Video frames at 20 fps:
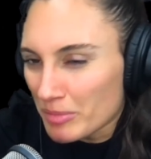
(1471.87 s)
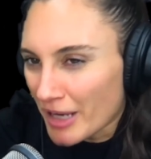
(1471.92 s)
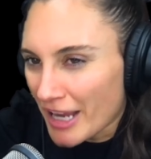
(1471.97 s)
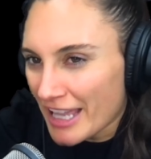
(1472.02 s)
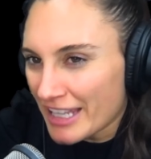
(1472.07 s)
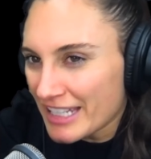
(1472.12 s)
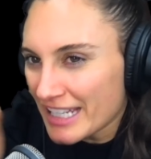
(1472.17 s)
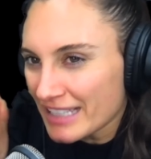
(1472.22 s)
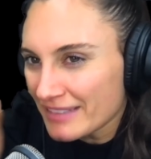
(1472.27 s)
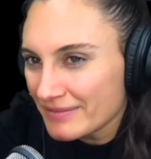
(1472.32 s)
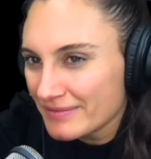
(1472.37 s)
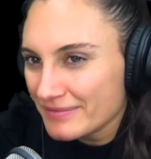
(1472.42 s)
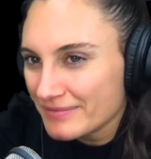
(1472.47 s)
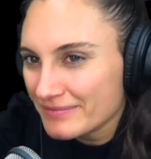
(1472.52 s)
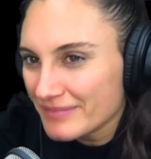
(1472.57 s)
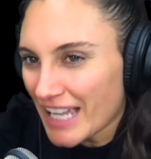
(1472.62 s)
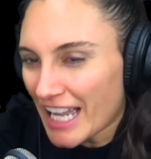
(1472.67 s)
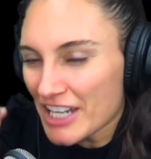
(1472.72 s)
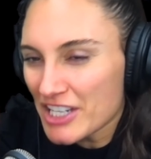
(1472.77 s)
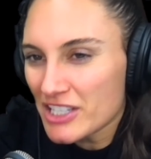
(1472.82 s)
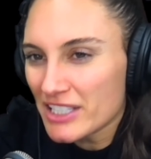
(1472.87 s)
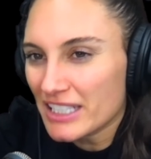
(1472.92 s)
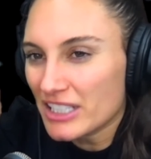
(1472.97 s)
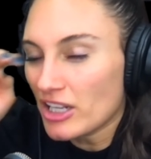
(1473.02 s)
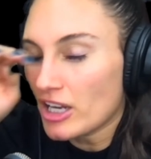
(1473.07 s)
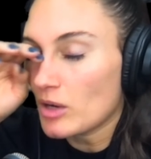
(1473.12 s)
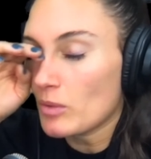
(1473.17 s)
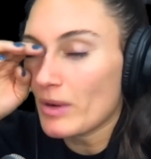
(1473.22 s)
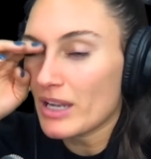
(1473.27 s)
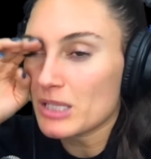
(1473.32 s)
branding. Actually,
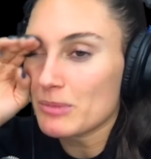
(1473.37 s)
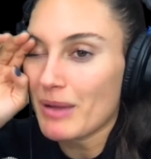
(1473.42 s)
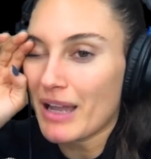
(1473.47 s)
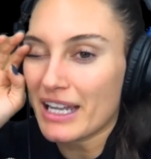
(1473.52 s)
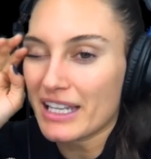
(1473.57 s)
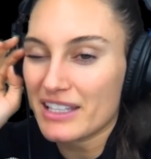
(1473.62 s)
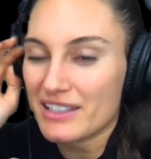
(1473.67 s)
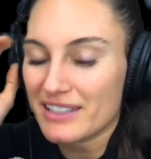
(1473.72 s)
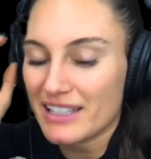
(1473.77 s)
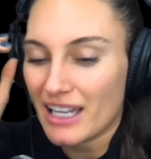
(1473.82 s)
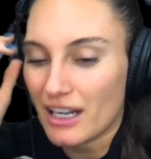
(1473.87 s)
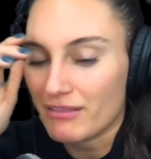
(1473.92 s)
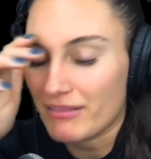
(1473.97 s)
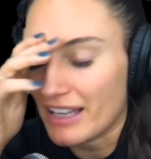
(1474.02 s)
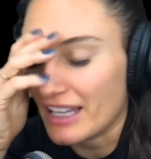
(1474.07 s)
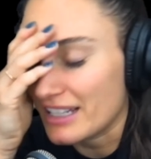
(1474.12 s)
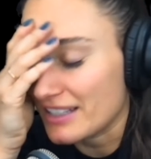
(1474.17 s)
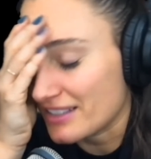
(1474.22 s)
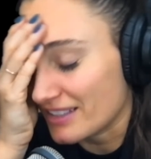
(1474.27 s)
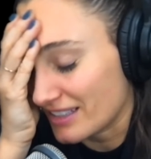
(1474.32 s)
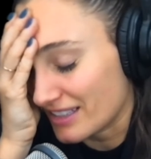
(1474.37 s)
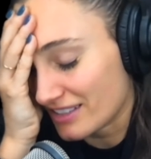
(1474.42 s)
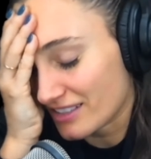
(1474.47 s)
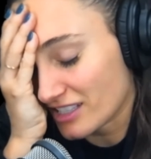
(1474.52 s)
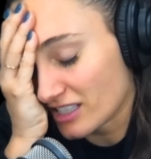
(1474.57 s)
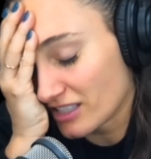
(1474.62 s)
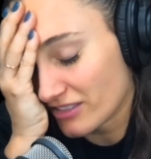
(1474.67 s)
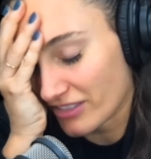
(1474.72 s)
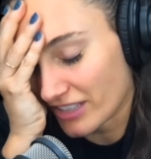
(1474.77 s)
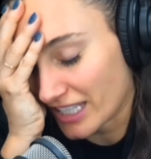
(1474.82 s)
no, Westpac is now red, isn't it?
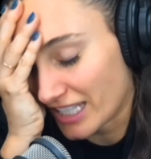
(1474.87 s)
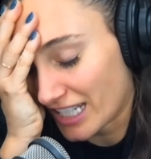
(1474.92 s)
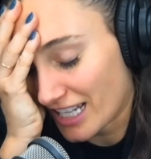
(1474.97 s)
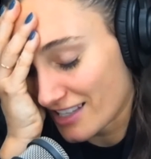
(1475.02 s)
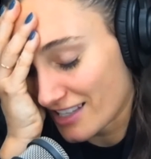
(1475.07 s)
Just forget